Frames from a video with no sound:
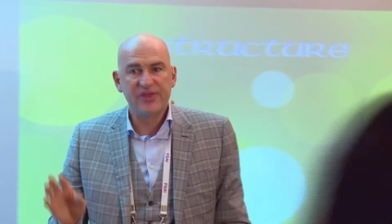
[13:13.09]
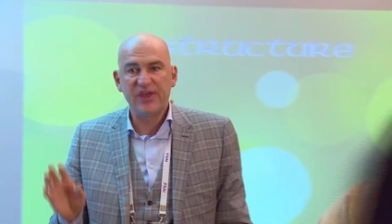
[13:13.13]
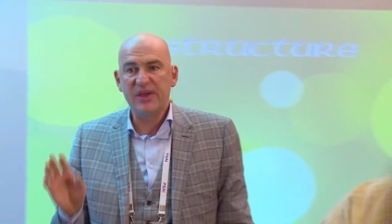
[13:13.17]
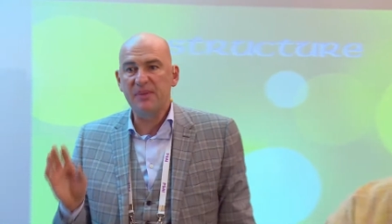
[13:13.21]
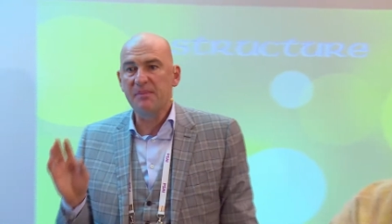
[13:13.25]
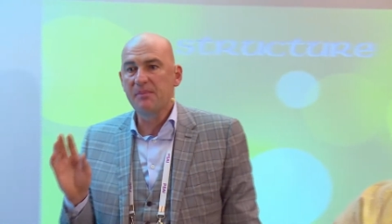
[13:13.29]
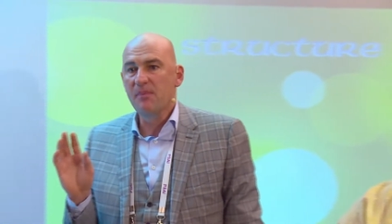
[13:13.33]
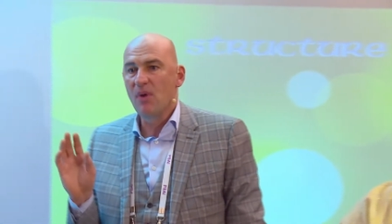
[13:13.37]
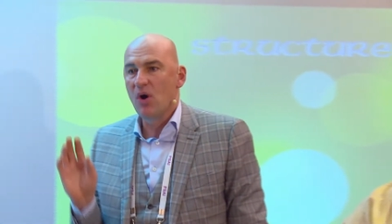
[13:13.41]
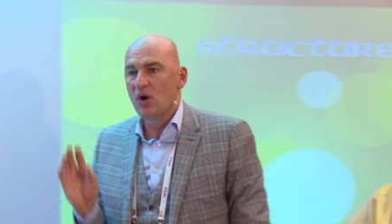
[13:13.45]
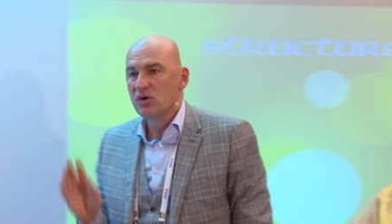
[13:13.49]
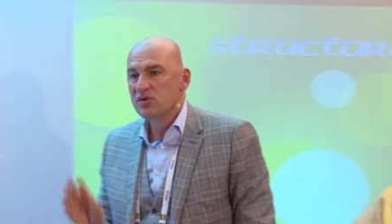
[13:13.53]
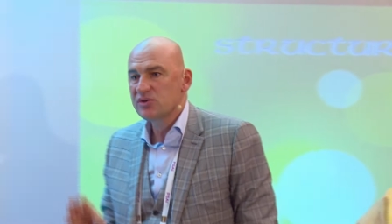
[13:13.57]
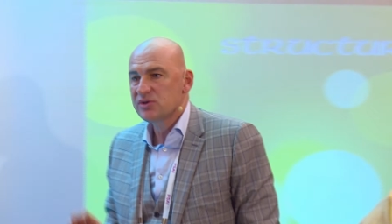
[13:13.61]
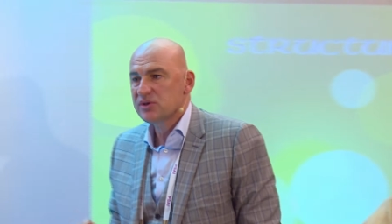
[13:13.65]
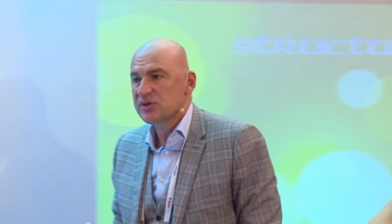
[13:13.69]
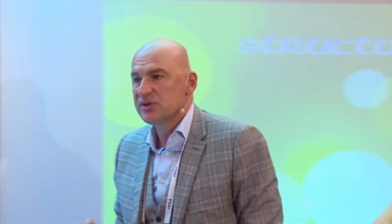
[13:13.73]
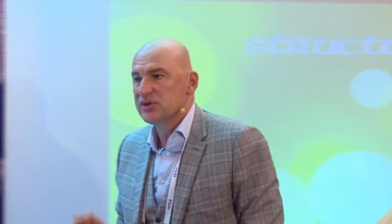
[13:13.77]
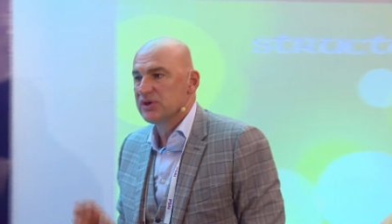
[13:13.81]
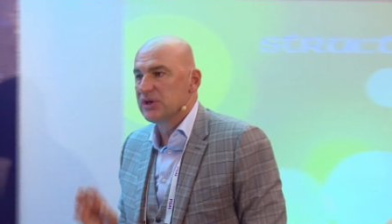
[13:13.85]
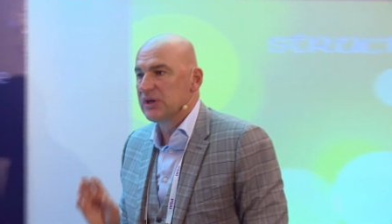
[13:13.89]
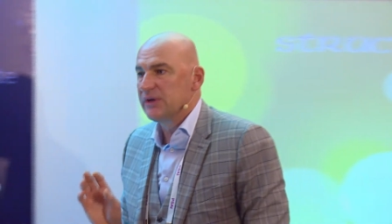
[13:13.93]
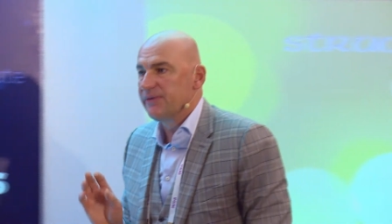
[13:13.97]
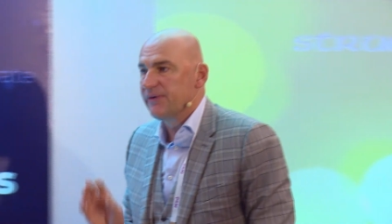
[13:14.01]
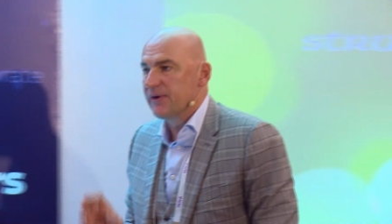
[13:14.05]
the most
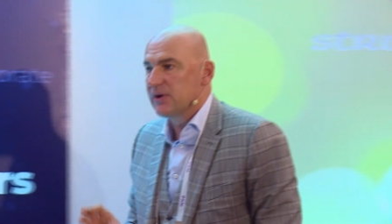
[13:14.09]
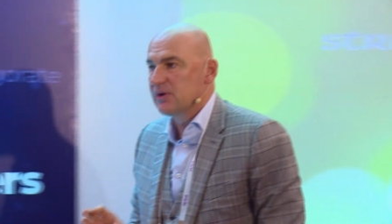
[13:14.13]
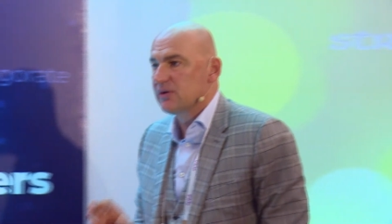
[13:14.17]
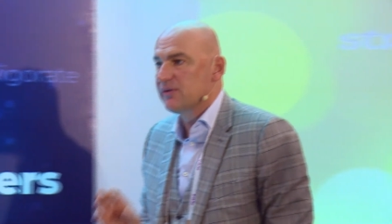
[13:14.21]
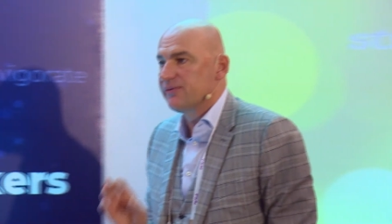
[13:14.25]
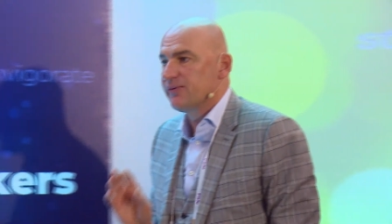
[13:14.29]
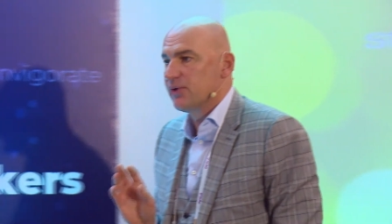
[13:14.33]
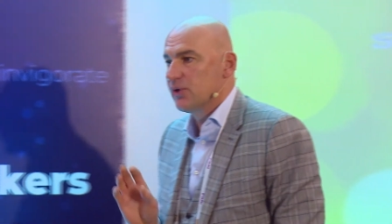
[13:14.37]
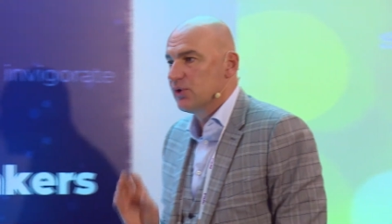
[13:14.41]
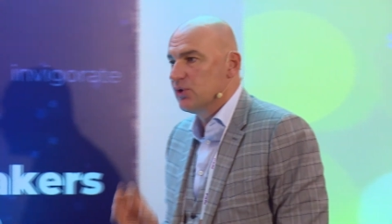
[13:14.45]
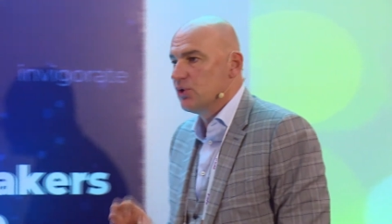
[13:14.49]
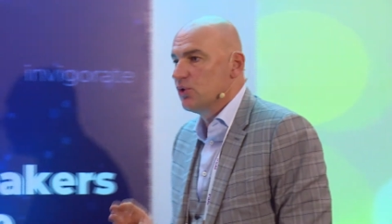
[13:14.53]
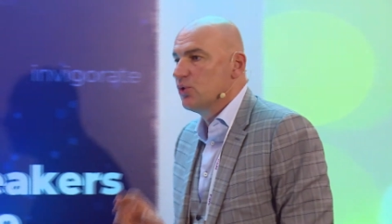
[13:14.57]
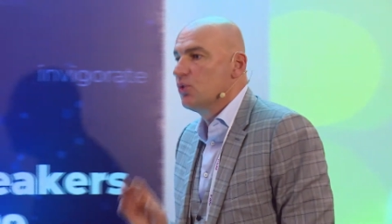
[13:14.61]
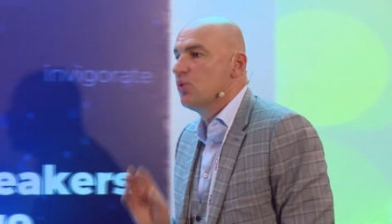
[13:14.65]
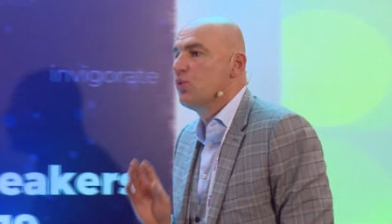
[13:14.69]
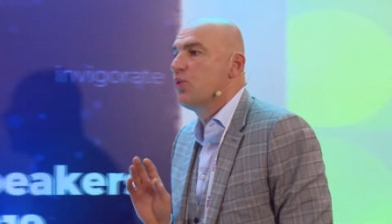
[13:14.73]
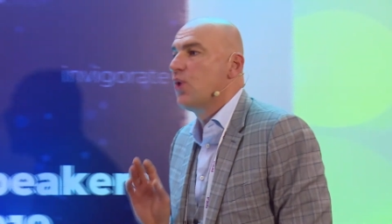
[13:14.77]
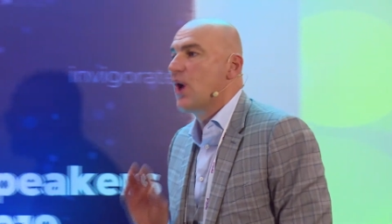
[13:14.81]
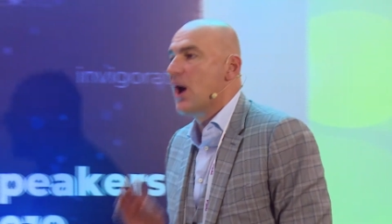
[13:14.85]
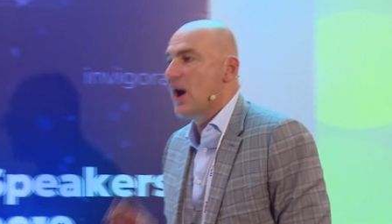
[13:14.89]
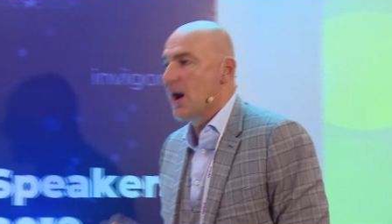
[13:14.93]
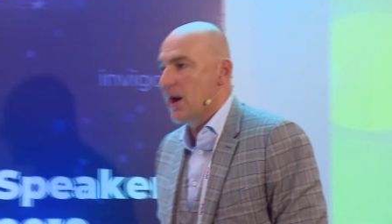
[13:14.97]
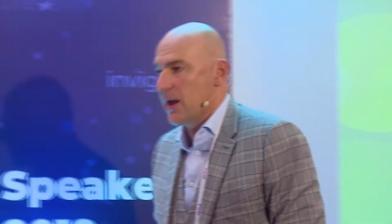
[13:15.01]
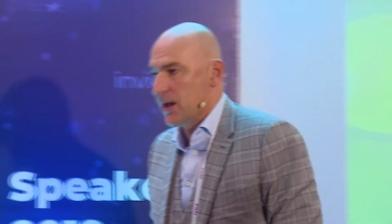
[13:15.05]
difficult for you.
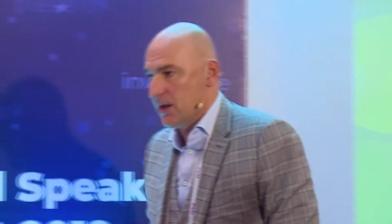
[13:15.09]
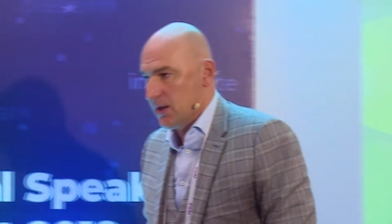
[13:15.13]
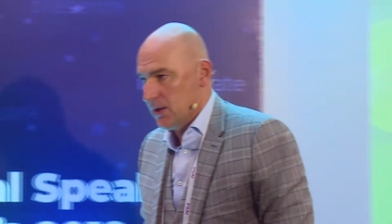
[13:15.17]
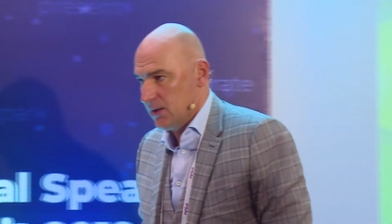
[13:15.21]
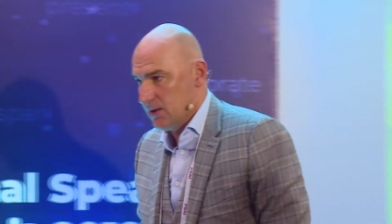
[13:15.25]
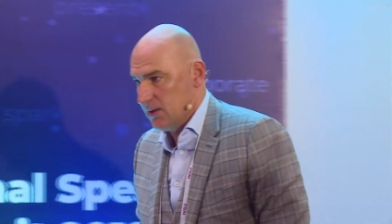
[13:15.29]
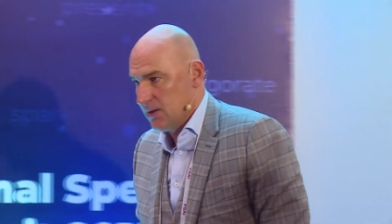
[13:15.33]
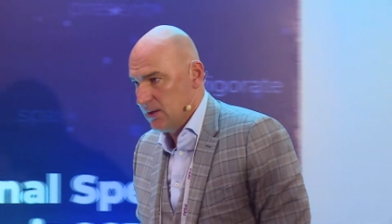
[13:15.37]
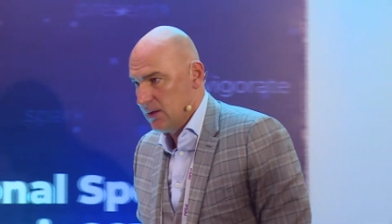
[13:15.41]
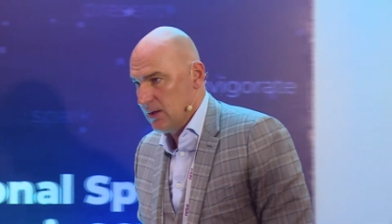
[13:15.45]
Why?